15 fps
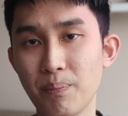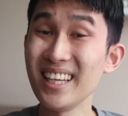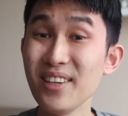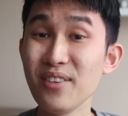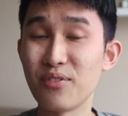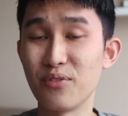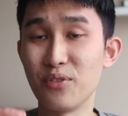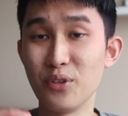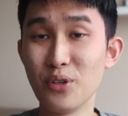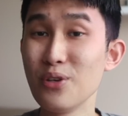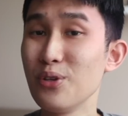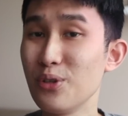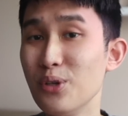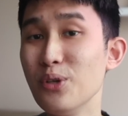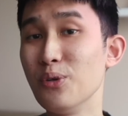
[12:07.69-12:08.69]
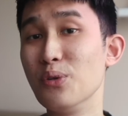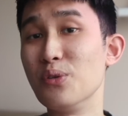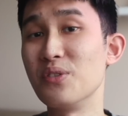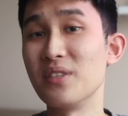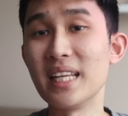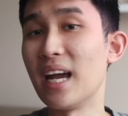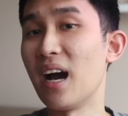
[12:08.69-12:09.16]
If you
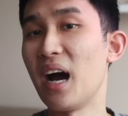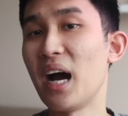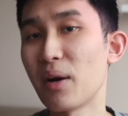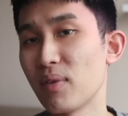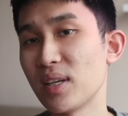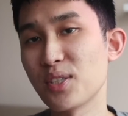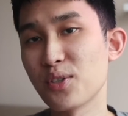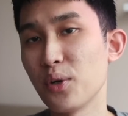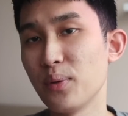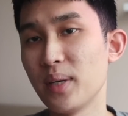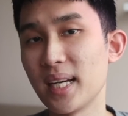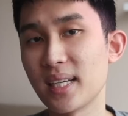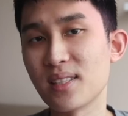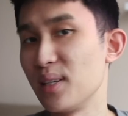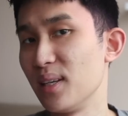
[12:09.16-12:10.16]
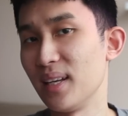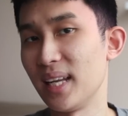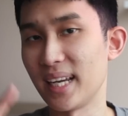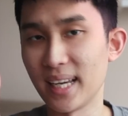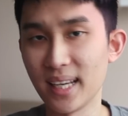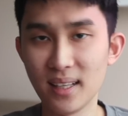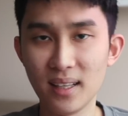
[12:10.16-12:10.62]
use the high-res codecs
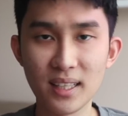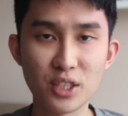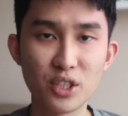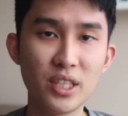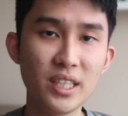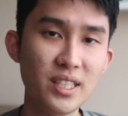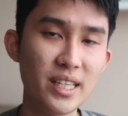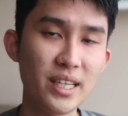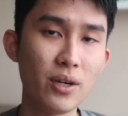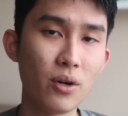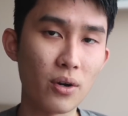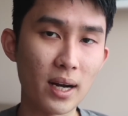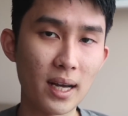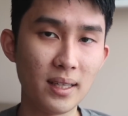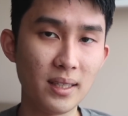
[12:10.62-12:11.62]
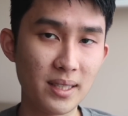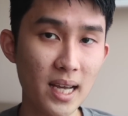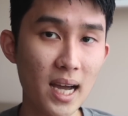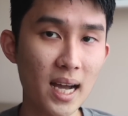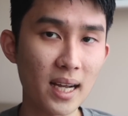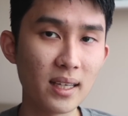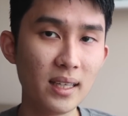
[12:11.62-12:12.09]
like LHDC or
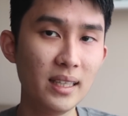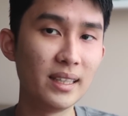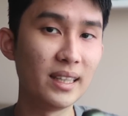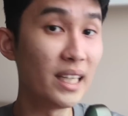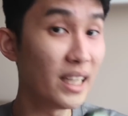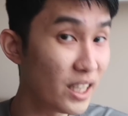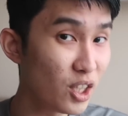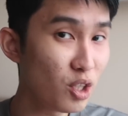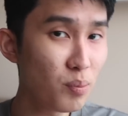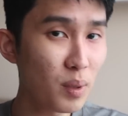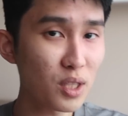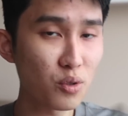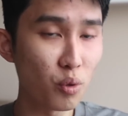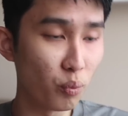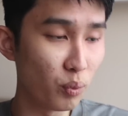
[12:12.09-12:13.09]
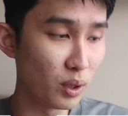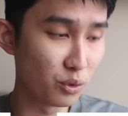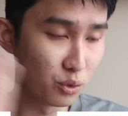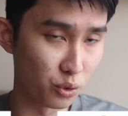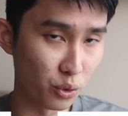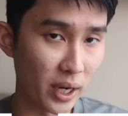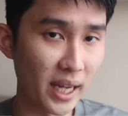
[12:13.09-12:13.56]
LDAC, the earbuds will
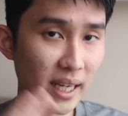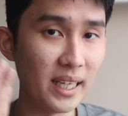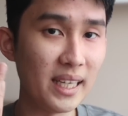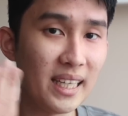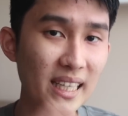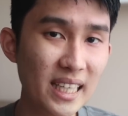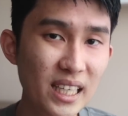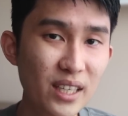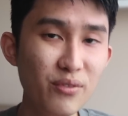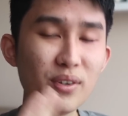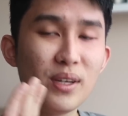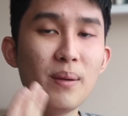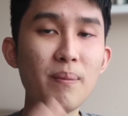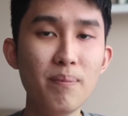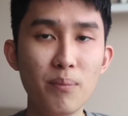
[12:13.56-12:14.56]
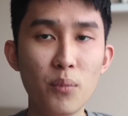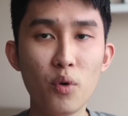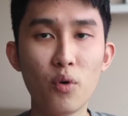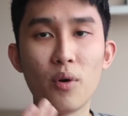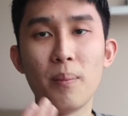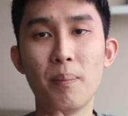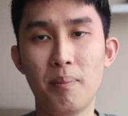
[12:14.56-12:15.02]
drain even
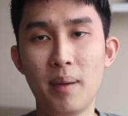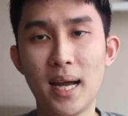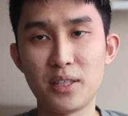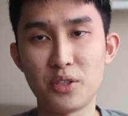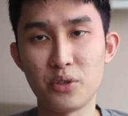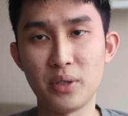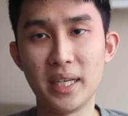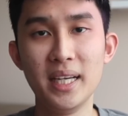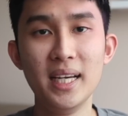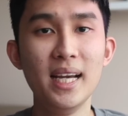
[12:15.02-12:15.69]
more battery.